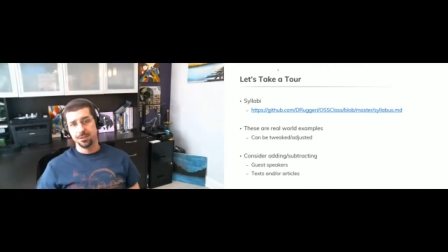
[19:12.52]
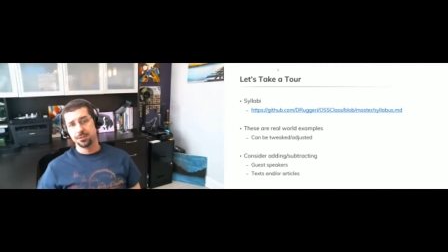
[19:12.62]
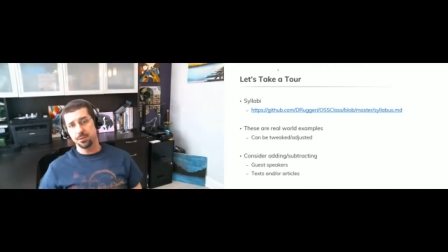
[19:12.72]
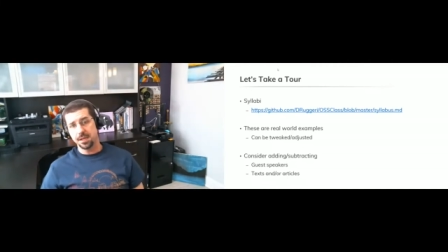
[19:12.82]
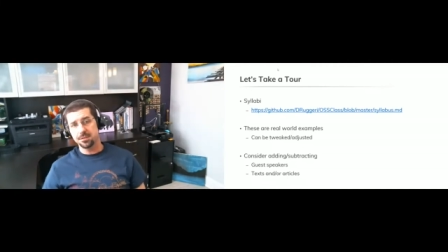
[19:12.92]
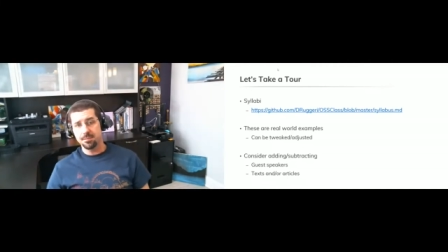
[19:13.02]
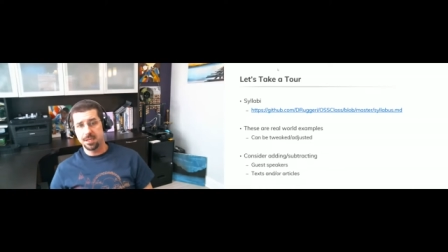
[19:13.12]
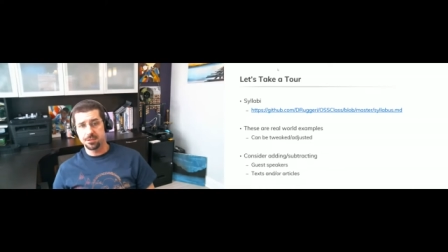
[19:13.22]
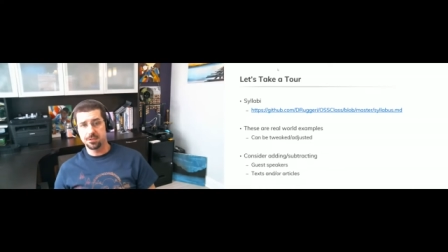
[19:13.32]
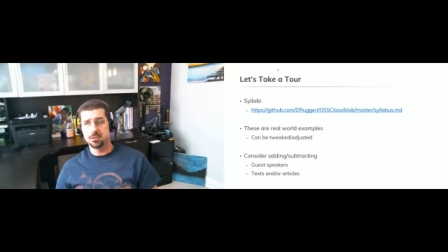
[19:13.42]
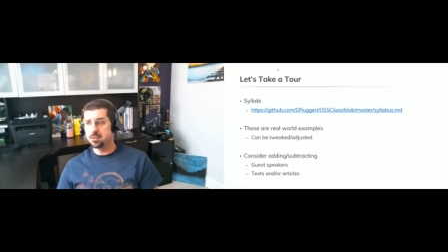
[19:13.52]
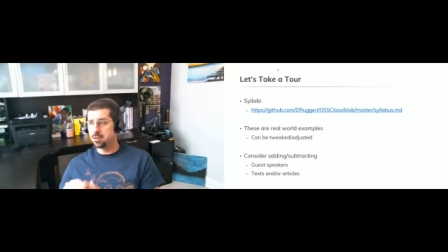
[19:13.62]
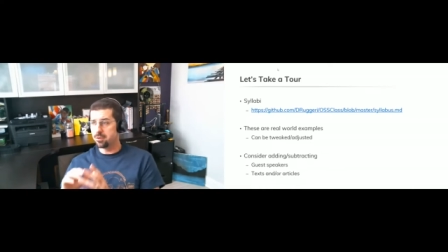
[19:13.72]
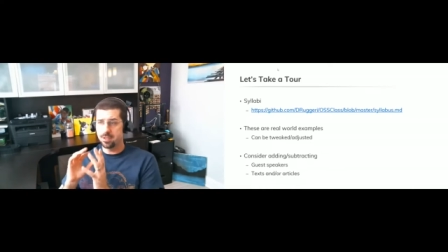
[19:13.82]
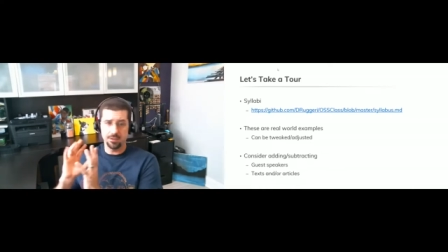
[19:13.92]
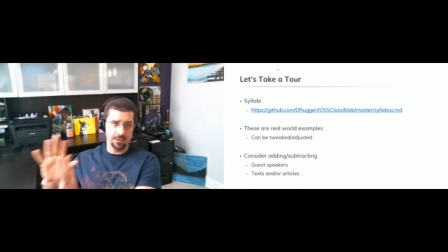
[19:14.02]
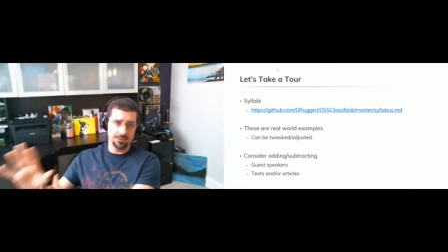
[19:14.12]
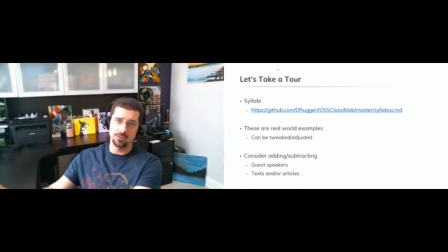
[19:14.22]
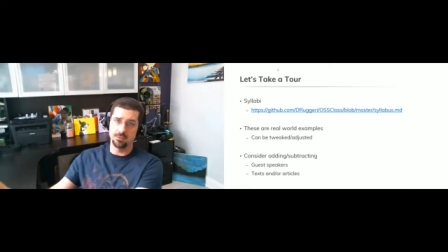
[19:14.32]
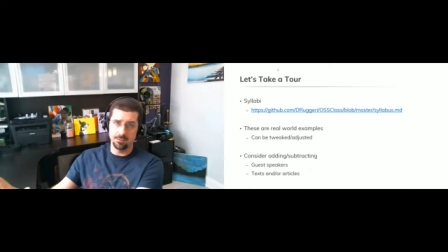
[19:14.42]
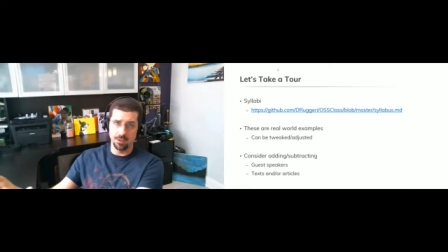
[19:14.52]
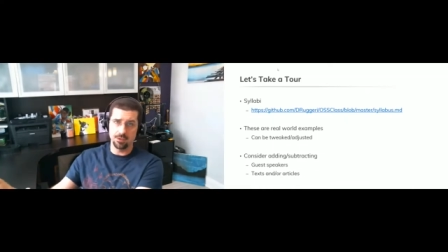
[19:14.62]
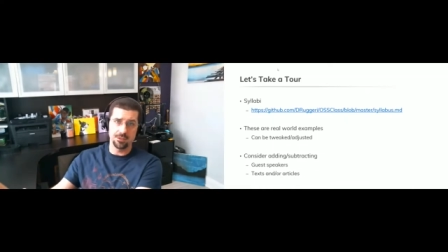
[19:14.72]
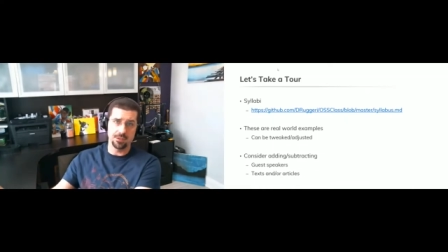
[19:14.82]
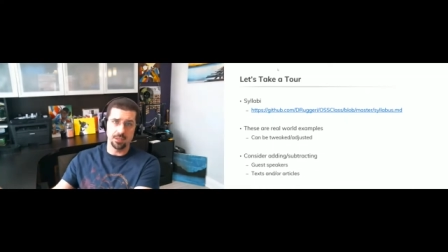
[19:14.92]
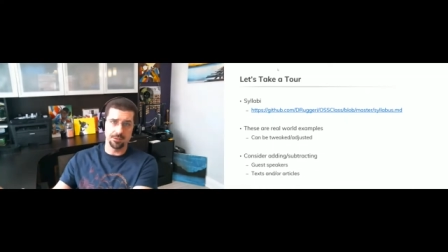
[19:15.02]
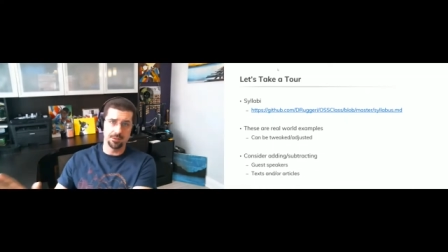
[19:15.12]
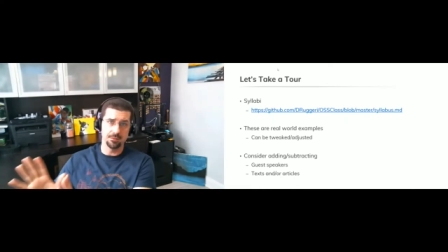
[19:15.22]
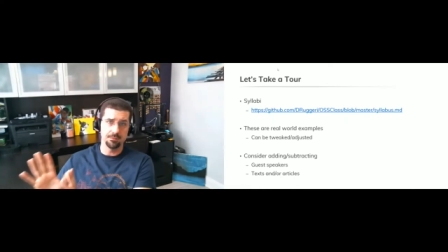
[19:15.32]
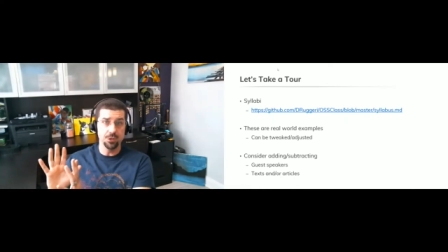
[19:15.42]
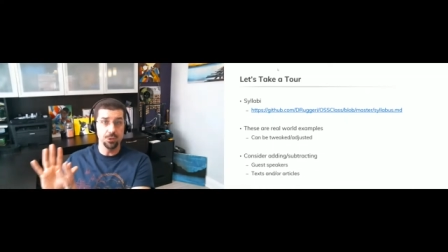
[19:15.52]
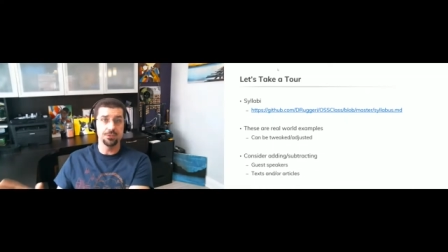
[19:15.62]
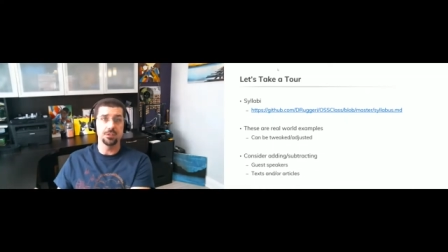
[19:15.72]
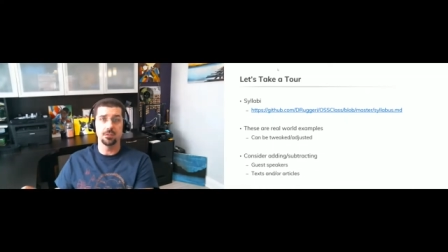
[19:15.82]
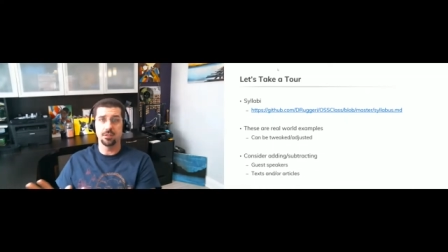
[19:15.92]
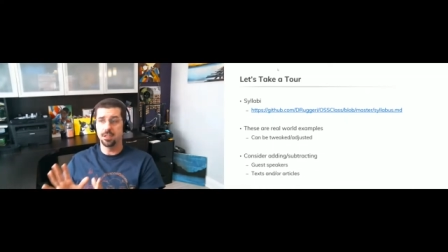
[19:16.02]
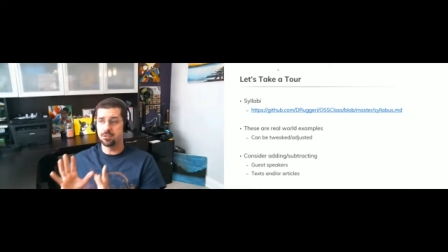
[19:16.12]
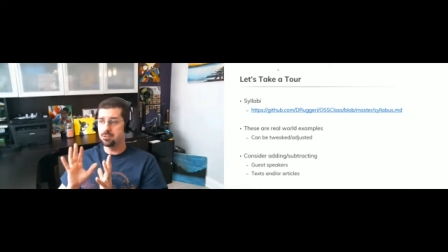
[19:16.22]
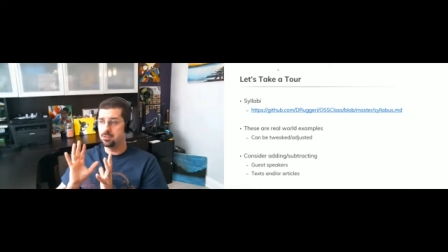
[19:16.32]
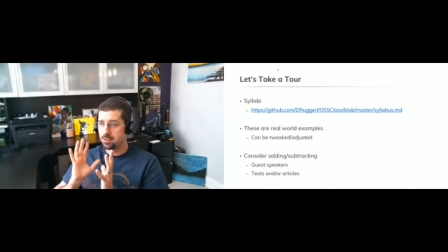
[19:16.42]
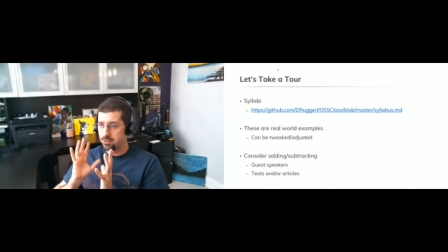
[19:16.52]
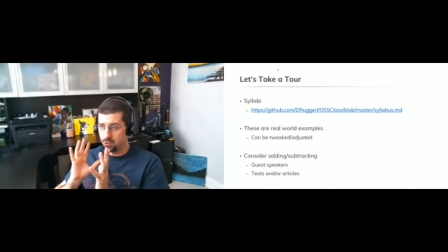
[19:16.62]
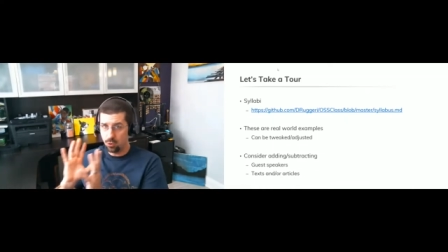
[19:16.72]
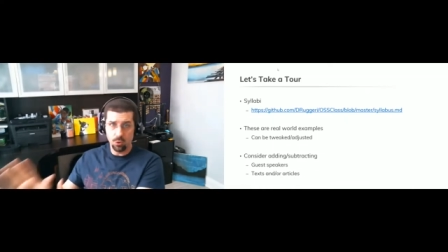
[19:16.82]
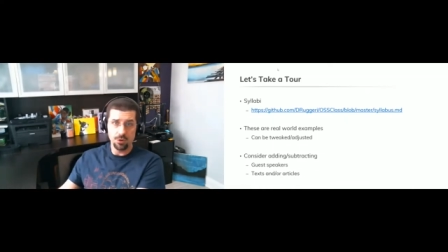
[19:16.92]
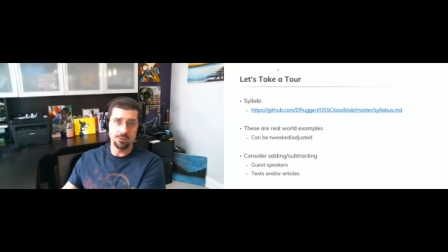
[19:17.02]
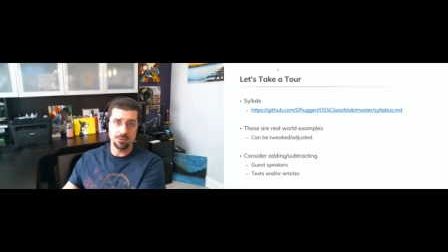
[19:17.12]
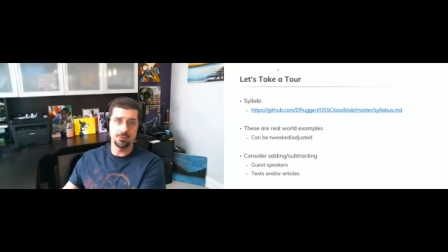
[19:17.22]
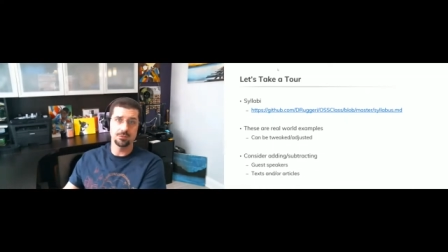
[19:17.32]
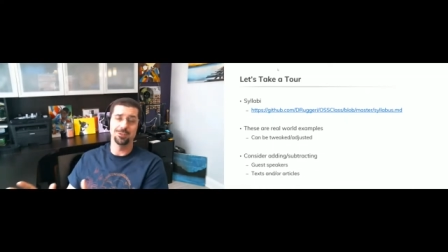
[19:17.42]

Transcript: So as I mentioned, you know, that, that's a, a good skeleton. Use it, it's, it's yours.